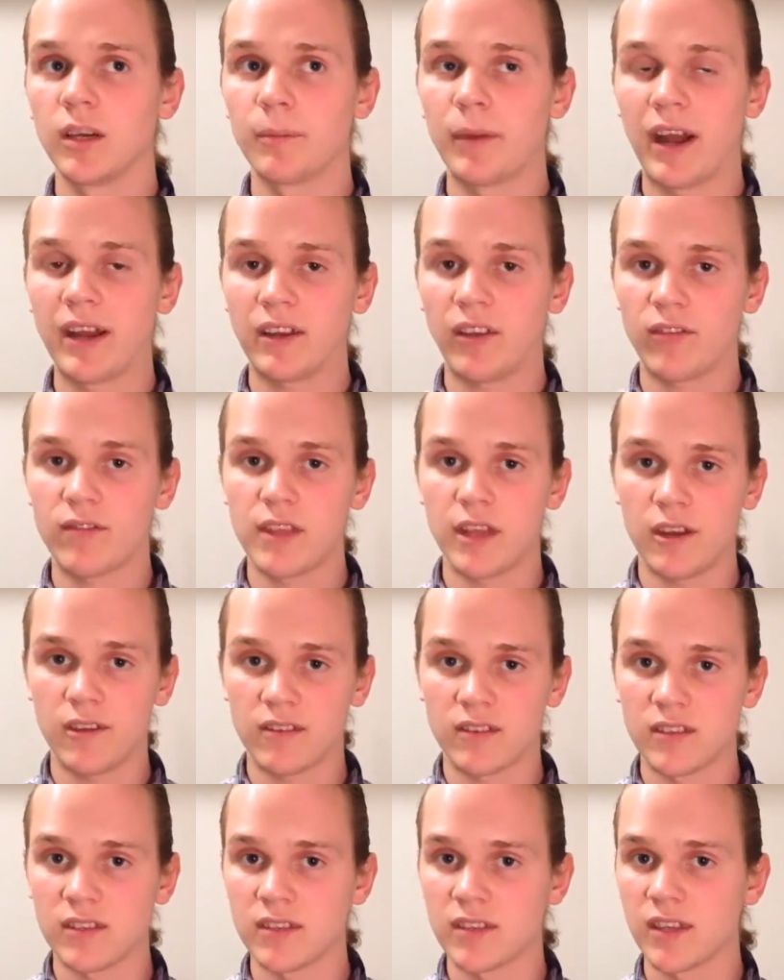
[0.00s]
practice that
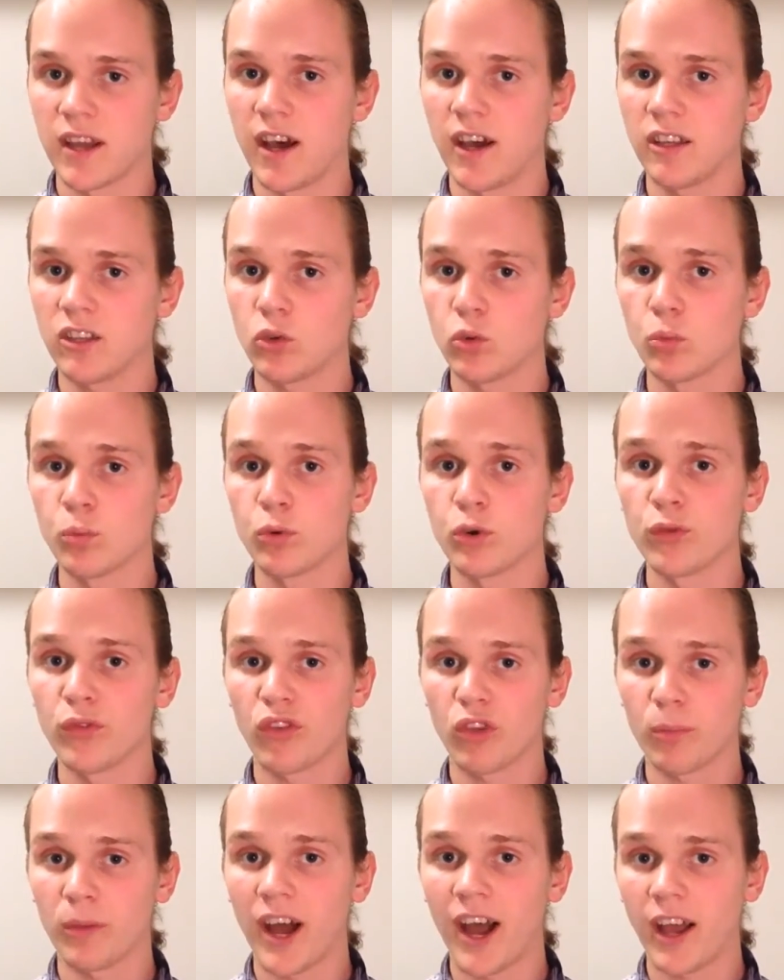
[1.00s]
is designed to
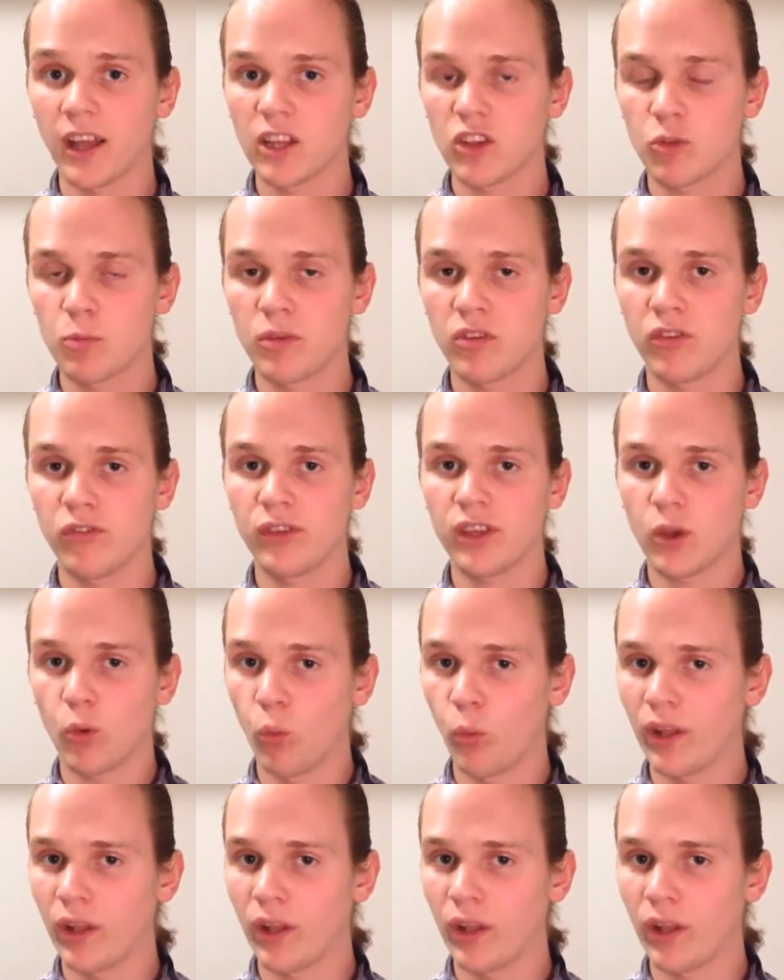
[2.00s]
improve some highly specific,